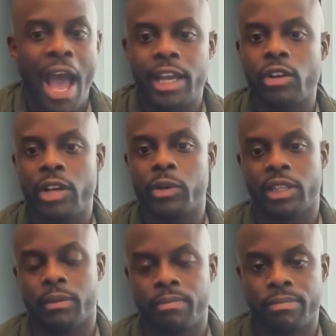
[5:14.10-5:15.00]
I agree with
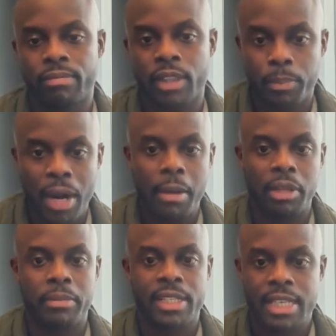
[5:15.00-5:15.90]
them. The
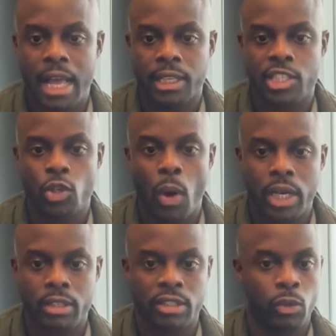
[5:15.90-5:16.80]
problem is talent
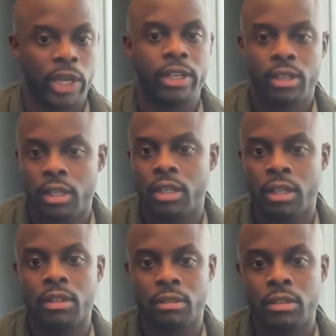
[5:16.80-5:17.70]
squandered the win.
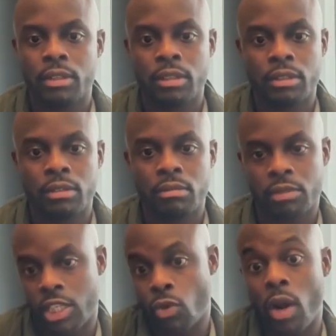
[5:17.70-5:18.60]

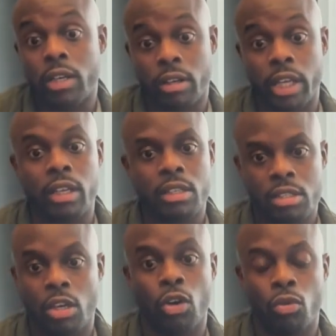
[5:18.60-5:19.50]
They squandered it.
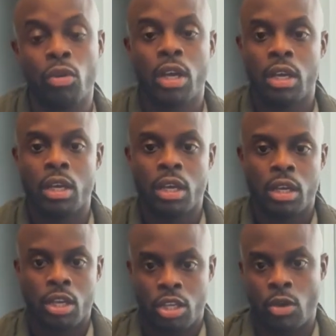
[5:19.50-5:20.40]
So
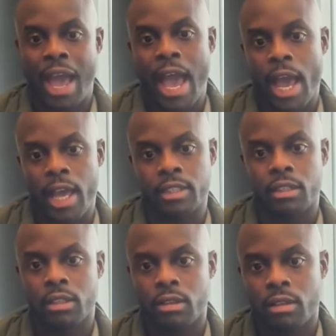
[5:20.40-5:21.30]
you had
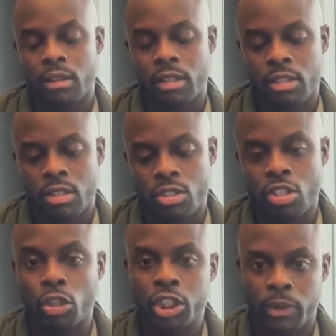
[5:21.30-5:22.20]

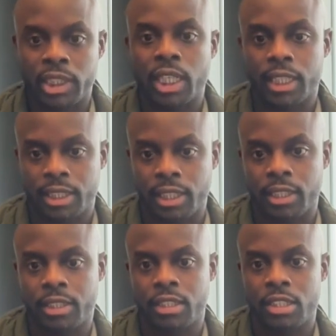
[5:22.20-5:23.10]
social
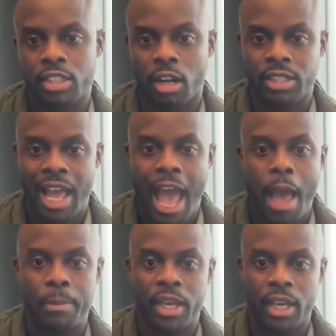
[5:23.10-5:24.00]
injustice start to
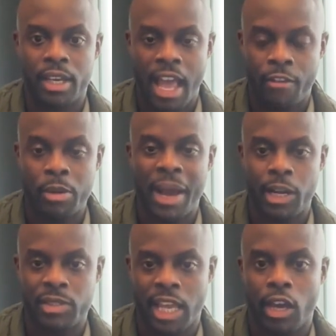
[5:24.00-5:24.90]
happen.
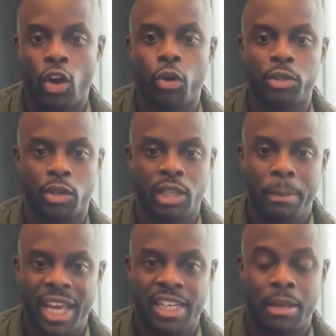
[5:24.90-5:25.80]
Everybody was at home during the
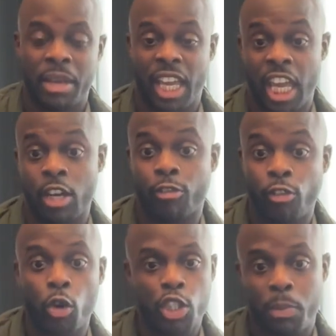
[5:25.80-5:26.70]
pandemic. It
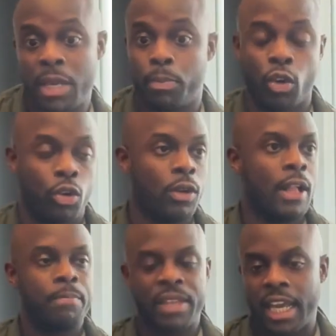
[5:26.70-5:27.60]
forced people
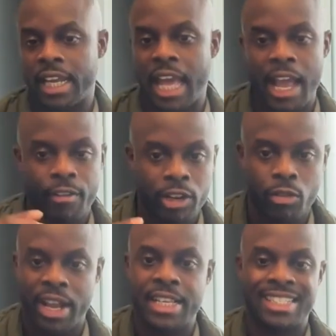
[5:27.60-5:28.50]
in every
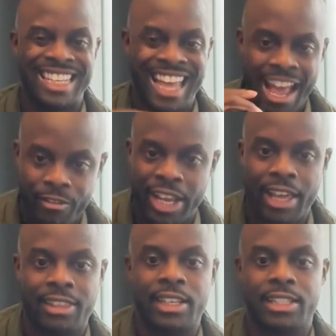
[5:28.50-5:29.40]
race and every
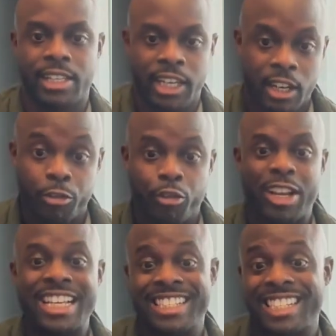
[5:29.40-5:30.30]
ethnicity to
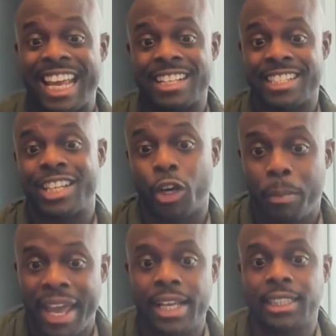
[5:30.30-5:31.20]
freeze, stand still,
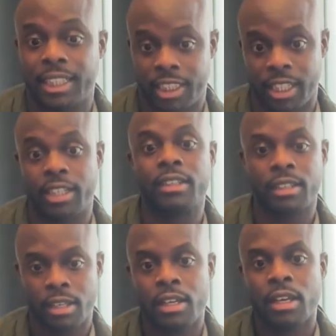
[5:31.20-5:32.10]
pay attention.
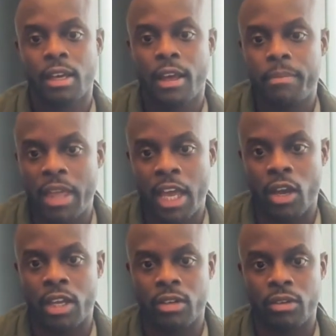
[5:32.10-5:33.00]

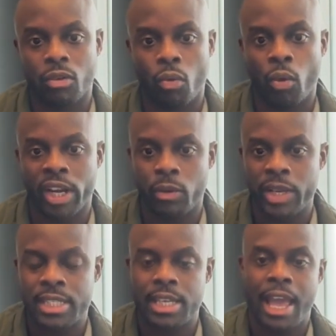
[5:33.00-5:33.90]
And what did
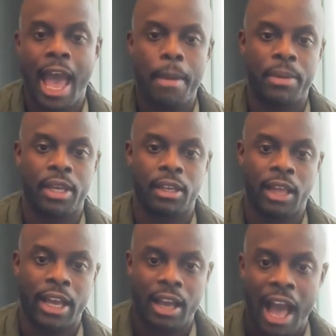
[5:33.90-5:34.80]
we see happen?
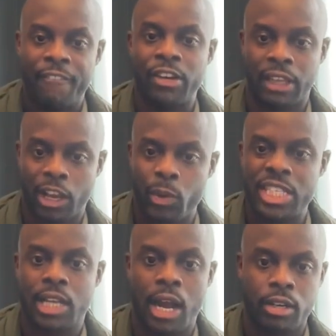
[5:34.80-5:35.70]
Like, I feel like we
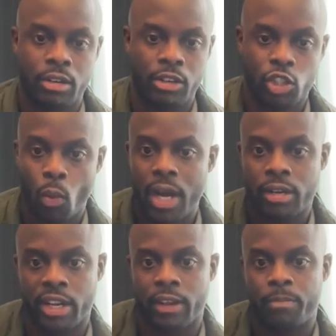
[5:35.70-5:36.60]

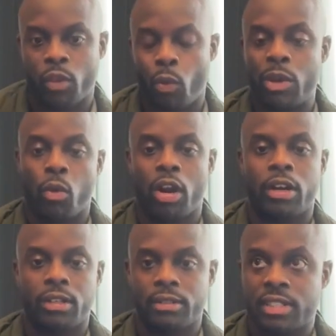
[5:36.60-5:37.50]
squandered it. We
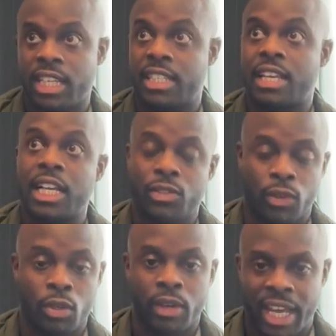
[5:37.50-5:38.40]
weren't
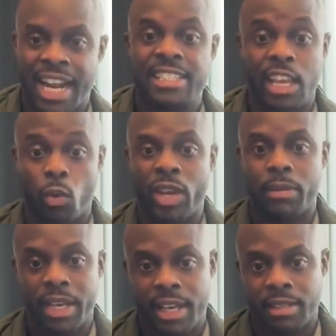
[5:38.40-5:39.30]
successful. And I say we
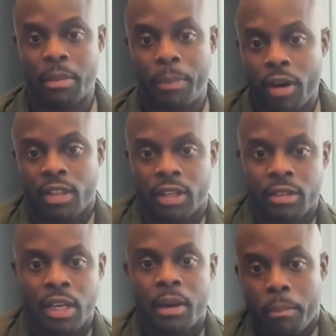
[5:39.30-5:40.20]
because I'm a part of the
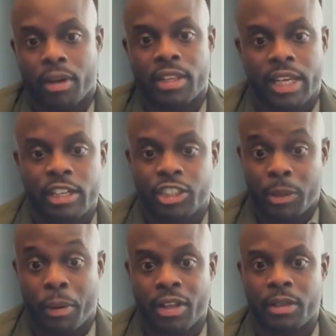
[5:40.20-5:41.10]
industry,
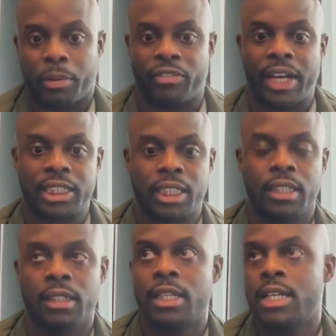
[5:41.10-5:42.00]
part of the profession.